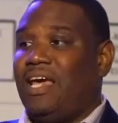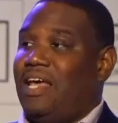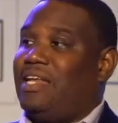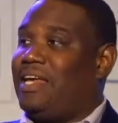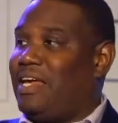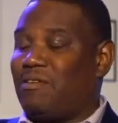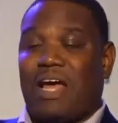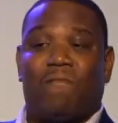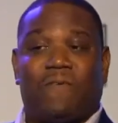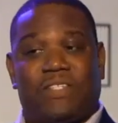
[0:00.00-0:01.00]
and they get
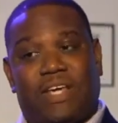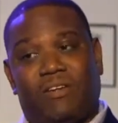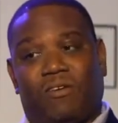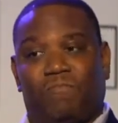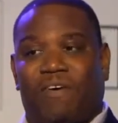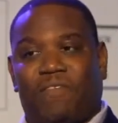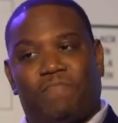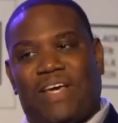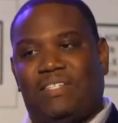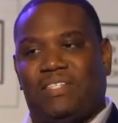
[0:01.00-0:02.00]
compensated on a monthly
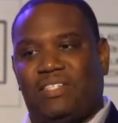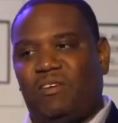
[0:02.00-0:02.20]
basis.